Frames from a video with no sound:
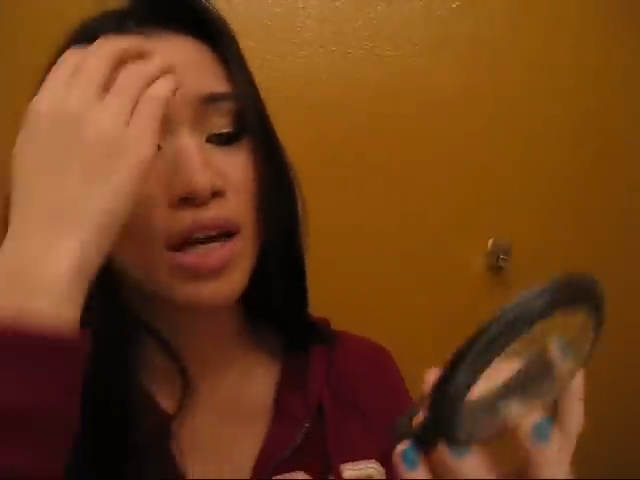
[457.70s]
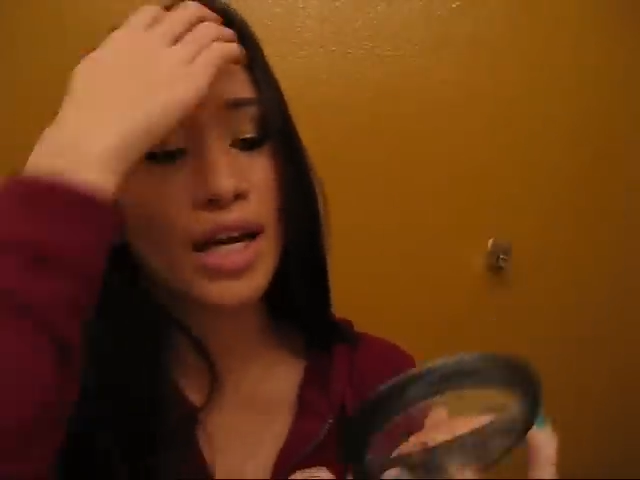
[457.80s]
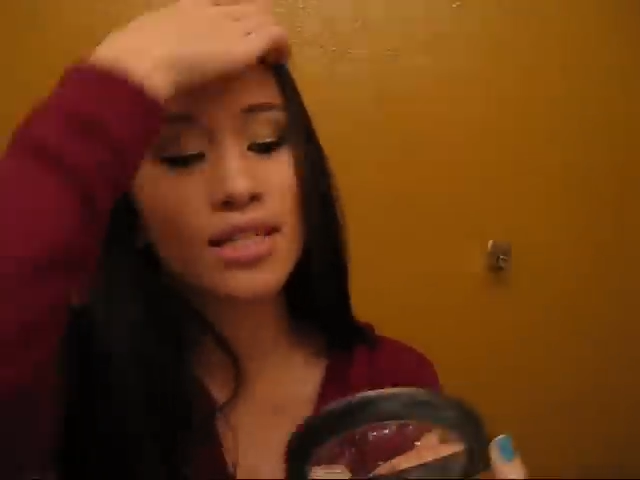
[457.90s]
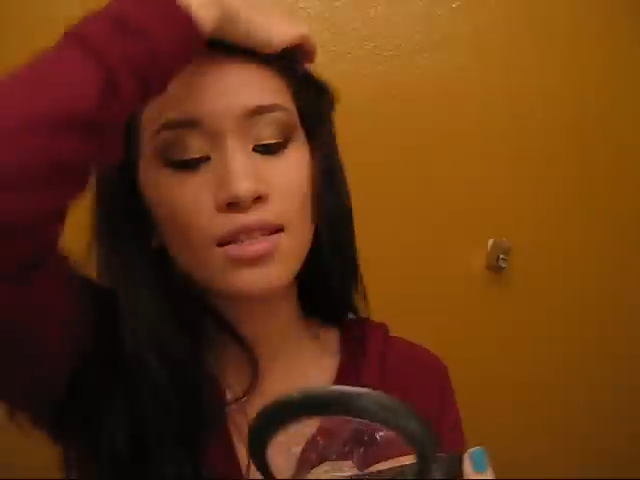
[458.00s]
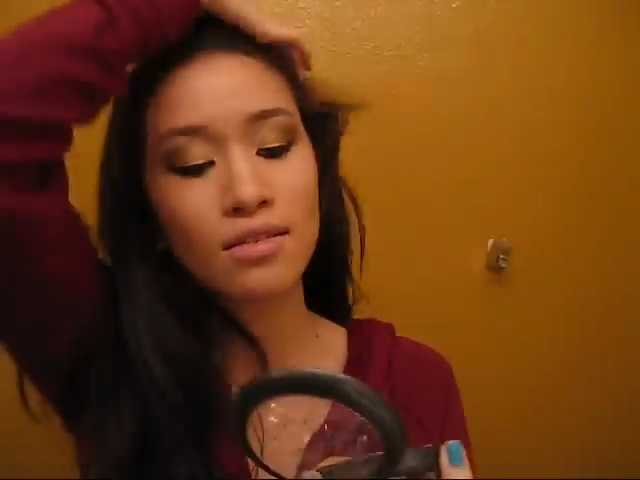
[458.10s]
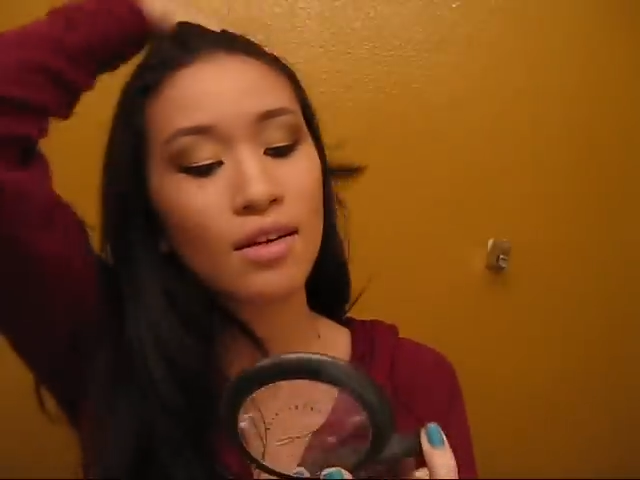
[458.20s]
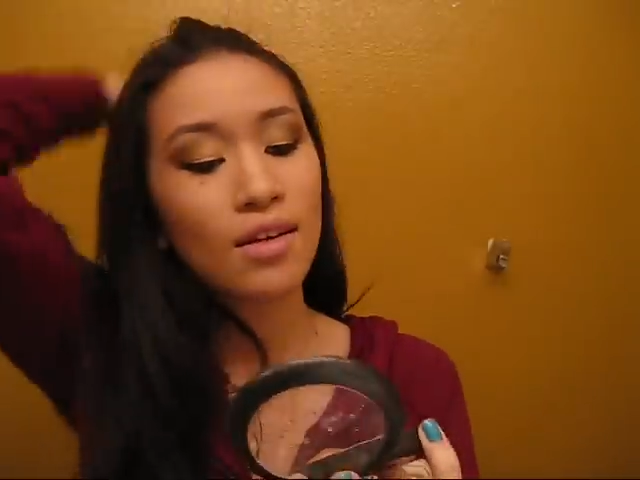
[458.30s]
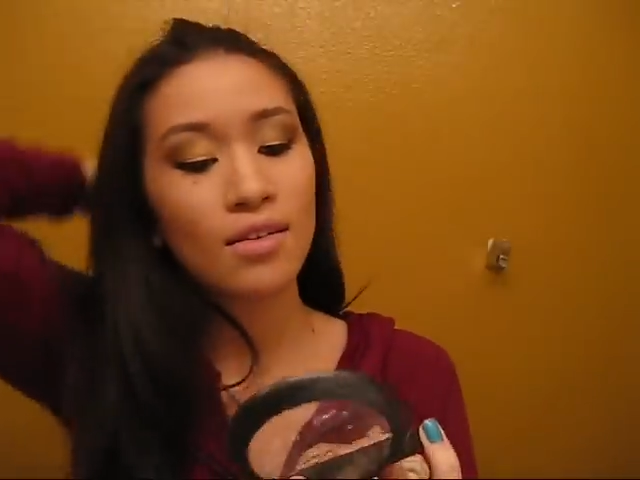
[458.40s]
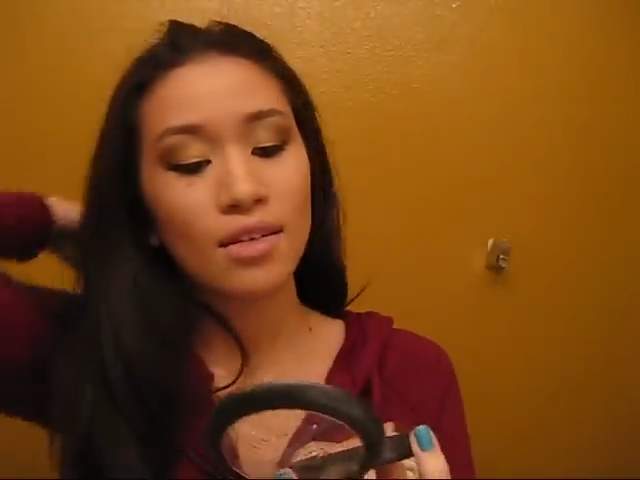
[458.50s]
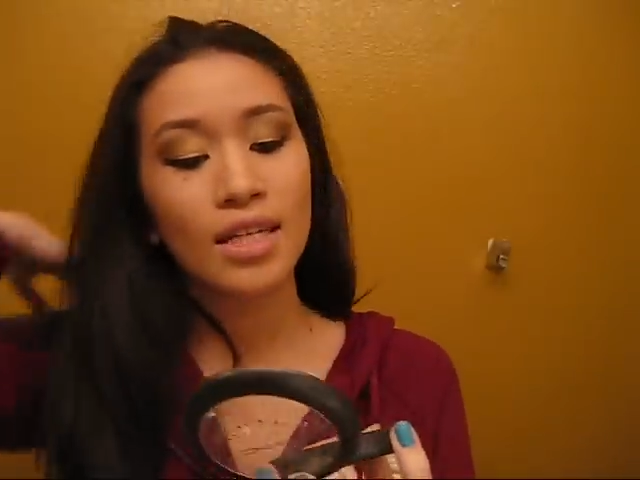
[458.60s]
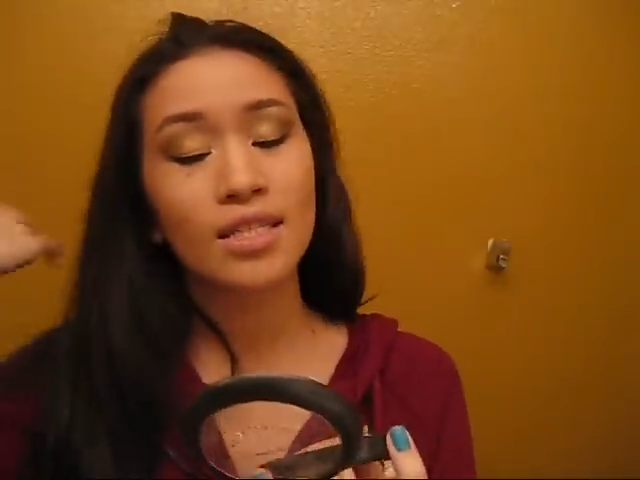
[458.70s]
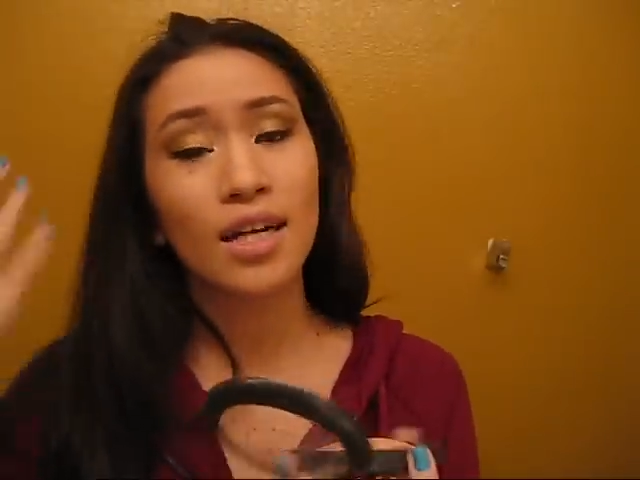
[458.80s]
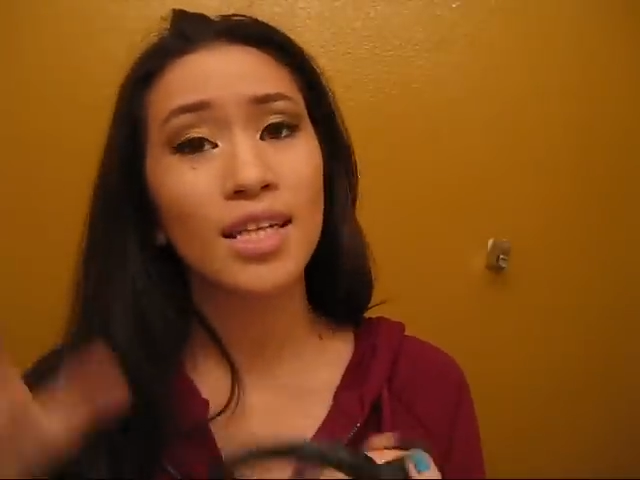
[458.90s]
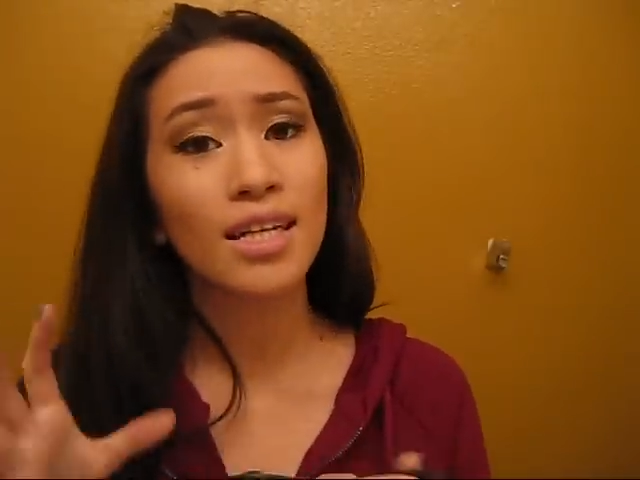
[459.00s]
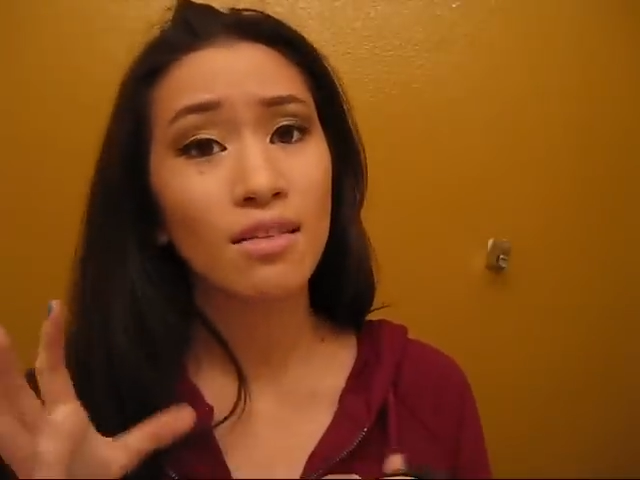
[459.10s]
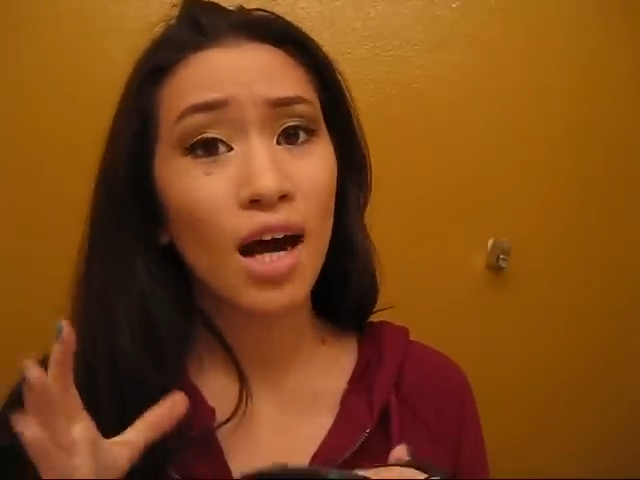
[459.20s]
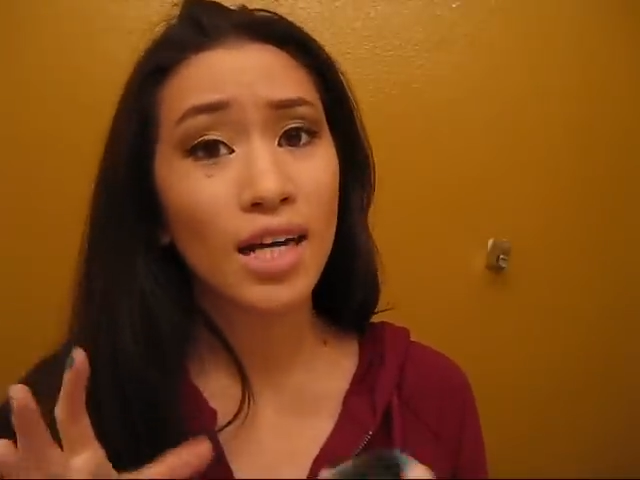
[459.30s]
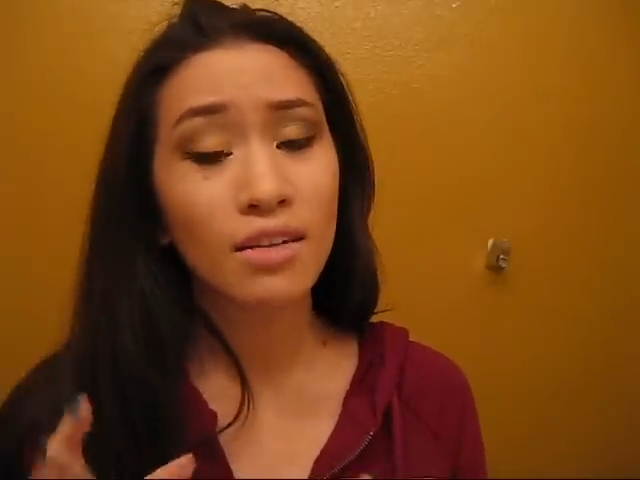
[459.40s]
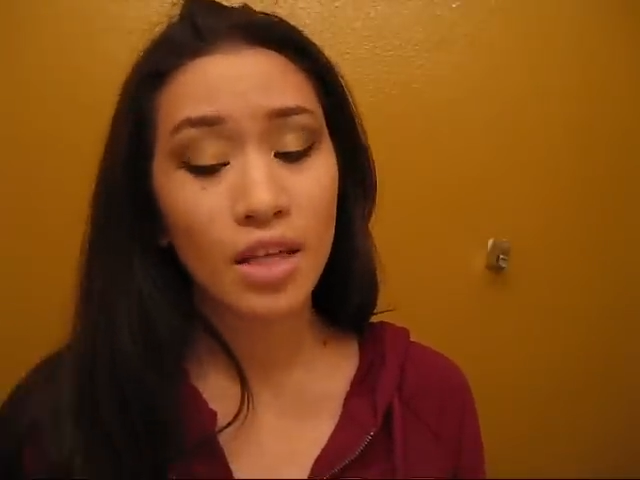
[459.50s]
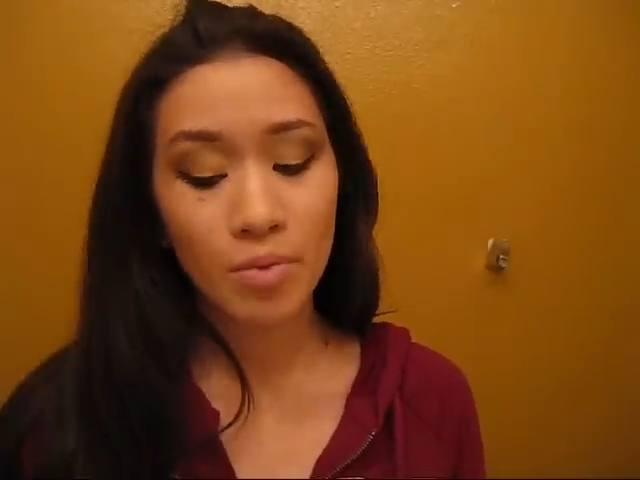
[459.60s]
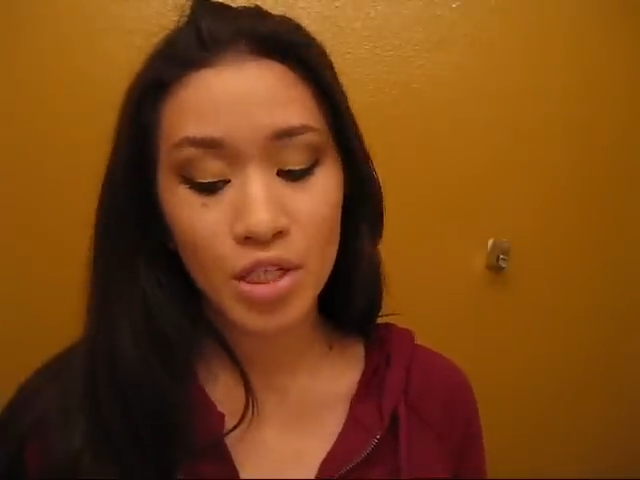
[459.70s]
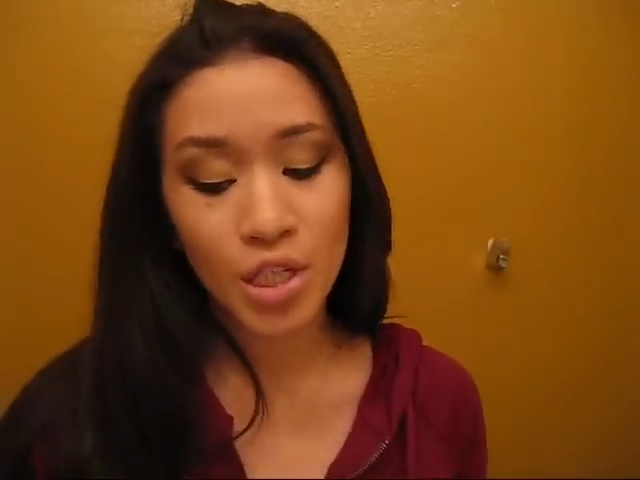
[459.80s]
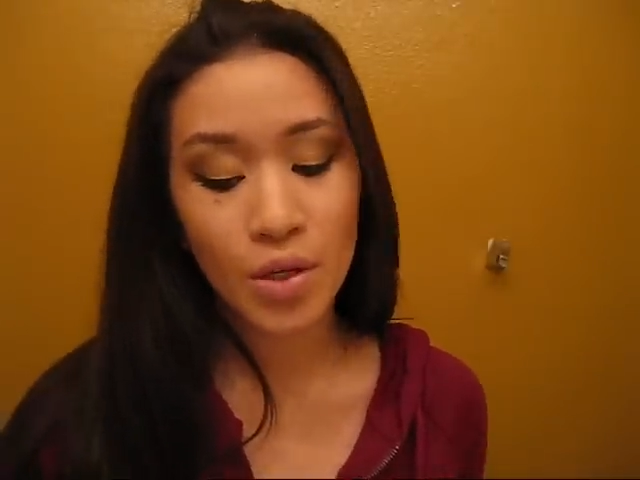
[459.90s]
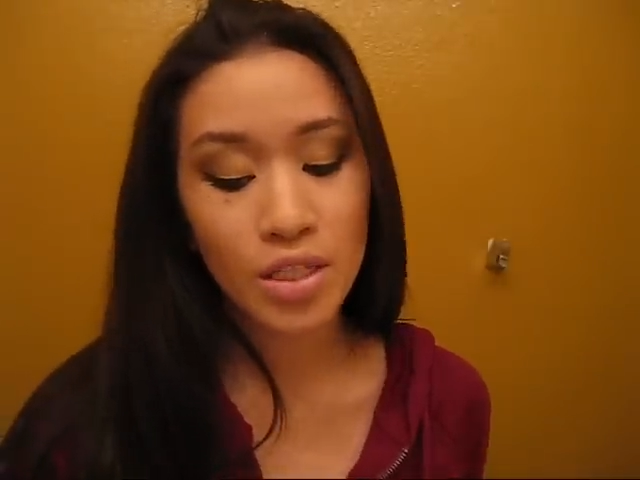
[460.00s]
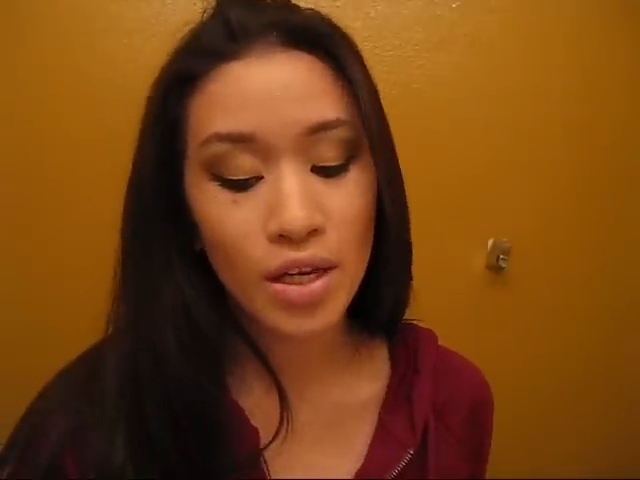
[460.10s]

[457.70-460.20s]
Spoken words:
nice, and it's got like a lot of glimmer to it,